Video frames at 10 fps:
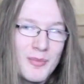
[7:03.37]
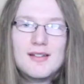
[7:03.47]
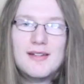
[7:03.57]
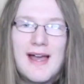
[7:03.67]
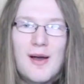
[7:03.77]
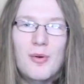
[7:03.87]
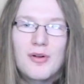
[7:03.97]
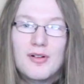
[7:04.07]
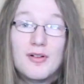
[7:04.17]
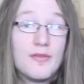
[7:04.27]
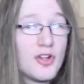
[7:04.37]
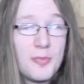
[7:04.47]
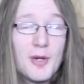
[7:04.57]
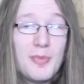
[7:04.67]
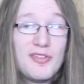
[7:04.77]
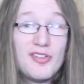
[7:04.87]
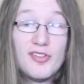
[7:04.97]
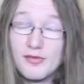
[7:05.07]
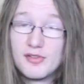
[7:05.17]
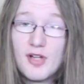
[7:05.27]
Now, for the purposes
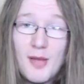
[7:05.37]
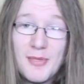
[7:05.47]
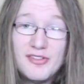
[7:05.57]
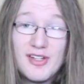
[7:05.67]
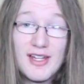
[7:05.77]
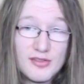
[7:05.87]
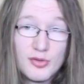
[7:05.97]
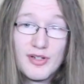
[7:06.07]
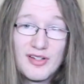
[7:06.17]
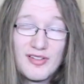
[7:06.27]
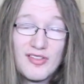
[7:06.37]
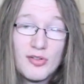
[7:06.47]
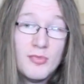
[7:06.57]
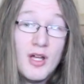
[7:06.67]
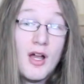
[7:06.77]
of comment and criticism,